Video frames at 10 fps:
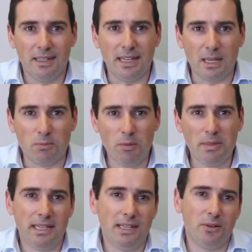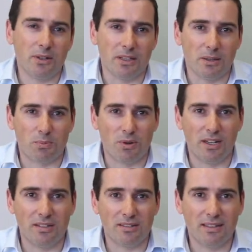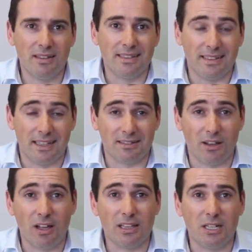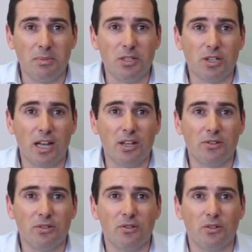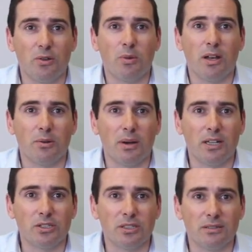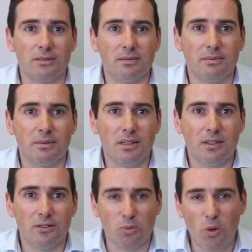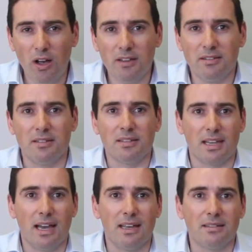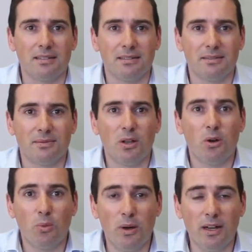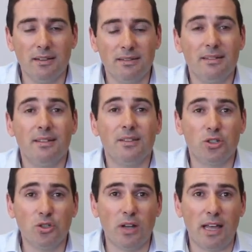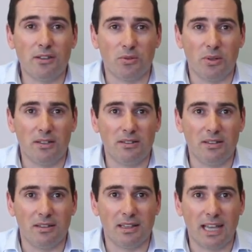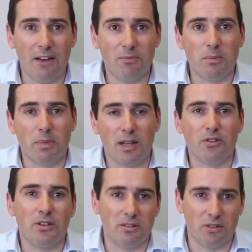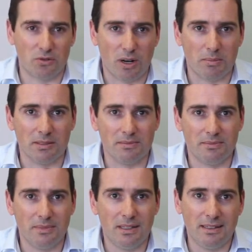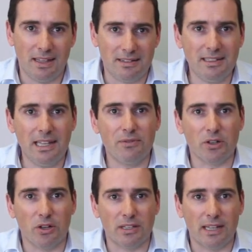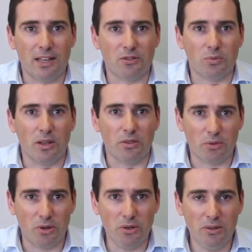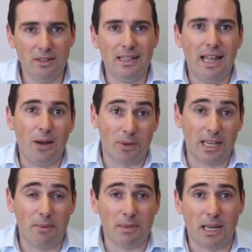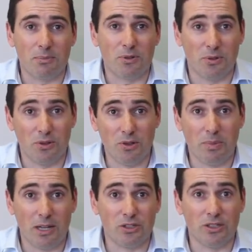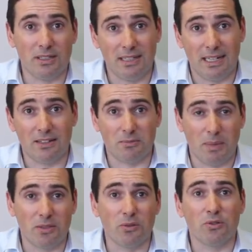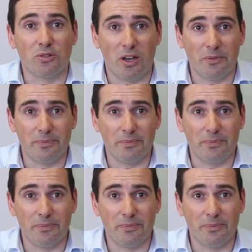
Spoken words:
Now you're probably hearing in the press that there's likely to be changes in superannuation. So why is this the case? Well, the short answer is that the government budget is in trouble. They still haven't got the last one through and we're coming up to a new budget in the next month or so.